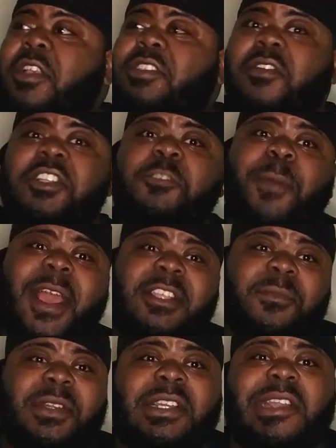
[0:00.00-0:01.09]
So this
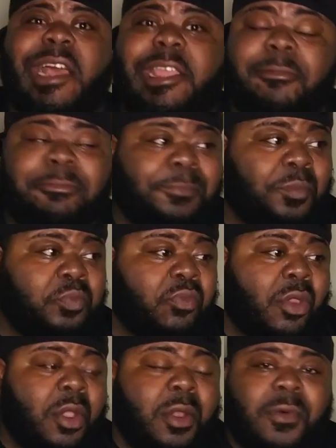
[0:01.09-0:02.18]
past Monday night
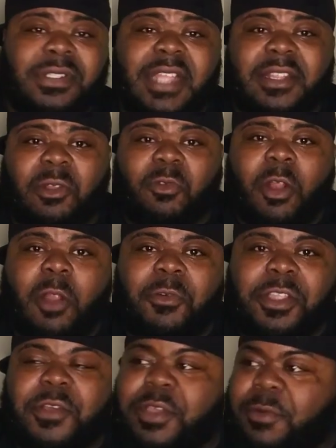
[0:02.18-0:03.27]
was like the Raw
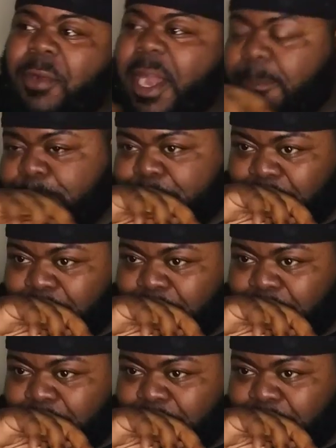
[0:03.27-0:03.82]
reunion, right?